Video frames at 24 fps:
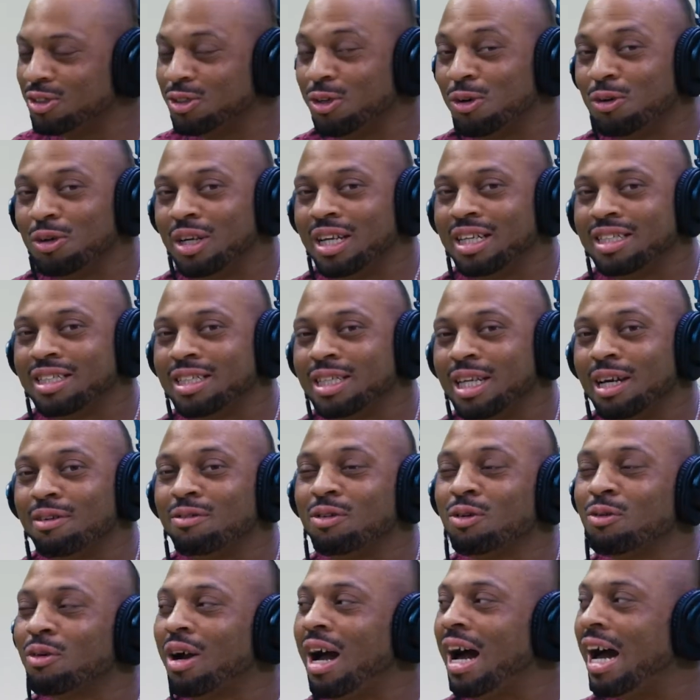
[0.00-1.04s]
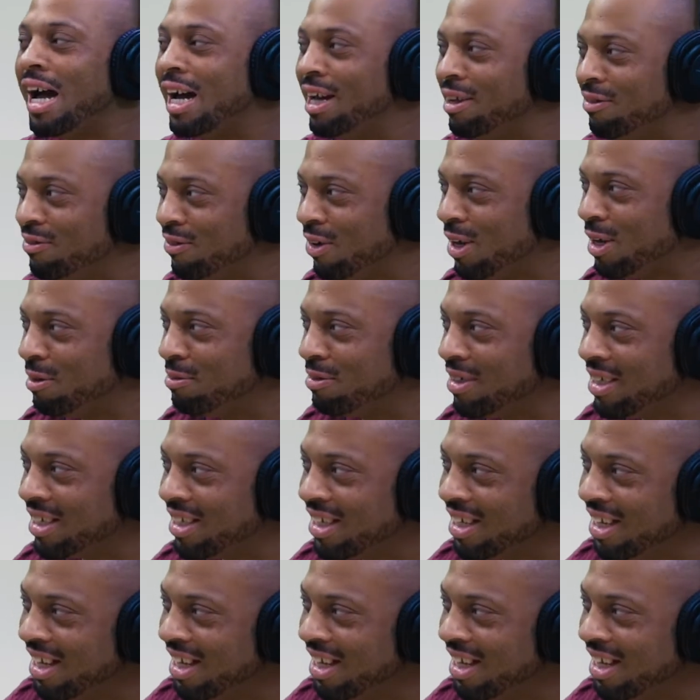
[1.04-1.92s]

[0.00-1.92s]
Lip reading: Don't let the devil ride, family.